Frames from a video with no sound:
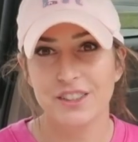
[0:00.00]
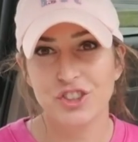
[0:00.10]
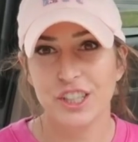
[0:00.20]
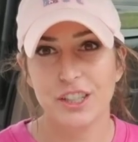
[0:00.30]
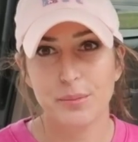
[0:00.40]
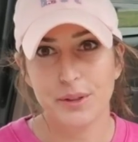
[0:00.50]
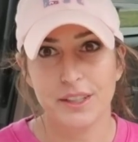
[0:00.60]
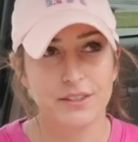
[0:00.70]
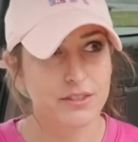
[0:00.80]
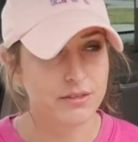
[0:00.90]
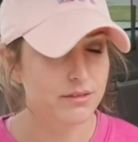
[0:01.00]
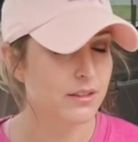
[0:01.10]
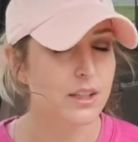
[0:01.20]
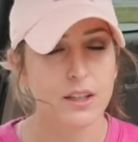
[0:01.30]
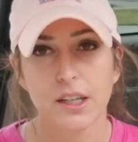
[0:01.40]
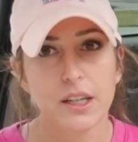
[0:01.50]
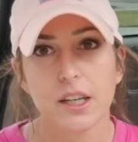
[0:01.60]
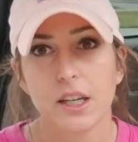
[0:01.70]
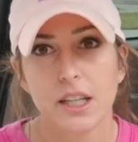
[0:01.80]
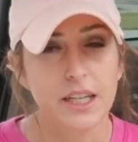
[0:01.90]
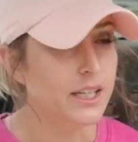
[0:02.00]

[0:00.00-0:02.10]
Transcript: this year, but that